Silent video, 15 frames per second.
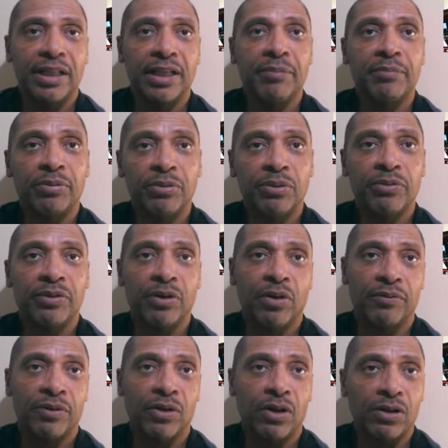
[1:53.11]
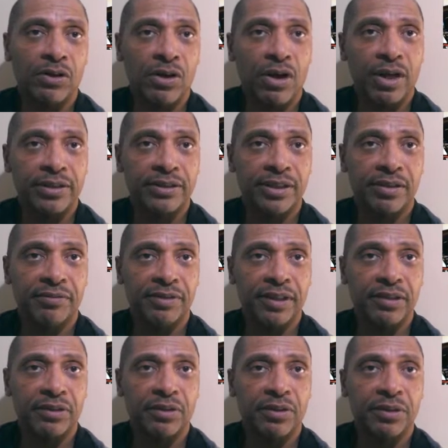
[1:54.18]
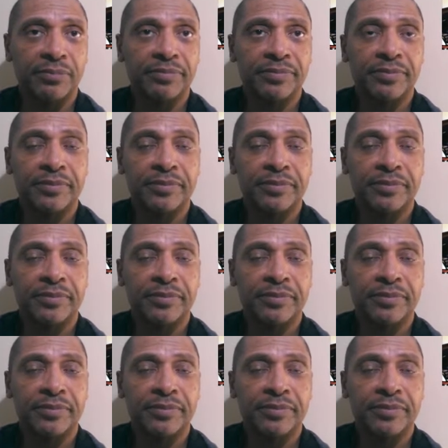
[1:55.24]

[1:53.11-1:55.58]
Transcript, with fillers: improve the overall cost of the vehicle.